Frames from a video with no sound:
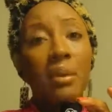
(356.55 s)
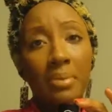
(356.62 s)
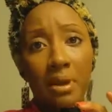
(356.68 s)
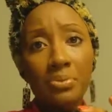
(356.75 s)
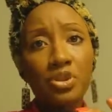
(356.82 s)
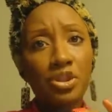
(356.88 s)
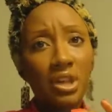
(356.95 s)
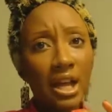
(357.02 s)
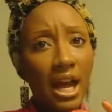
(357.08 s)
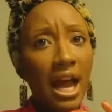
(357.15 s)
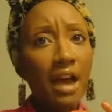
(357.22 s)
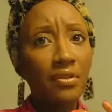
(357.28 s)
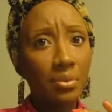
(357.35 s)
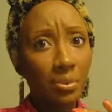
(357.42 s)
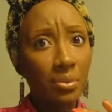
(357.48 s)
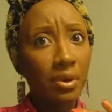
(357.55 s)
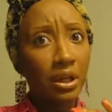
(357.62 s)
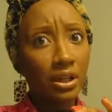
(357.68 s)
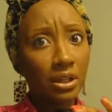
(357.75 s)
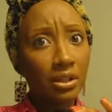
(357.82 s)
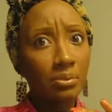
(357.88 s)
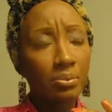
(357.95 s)
But I'm sure they have a
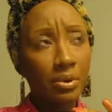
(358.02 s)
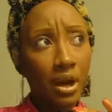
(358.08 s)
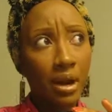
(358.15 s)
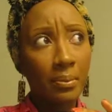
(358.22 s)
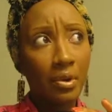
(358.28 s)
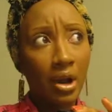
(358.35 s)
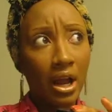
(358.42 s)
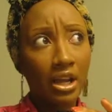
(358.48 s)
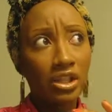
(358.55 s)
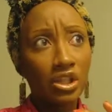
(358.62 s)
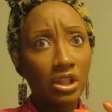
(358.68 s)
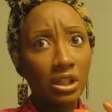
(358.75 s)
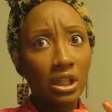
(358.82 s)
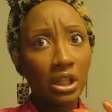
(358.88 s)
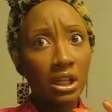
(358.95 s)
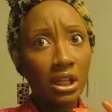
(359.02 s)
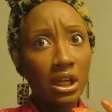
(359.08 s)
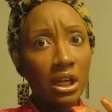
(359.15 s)
good primer actually.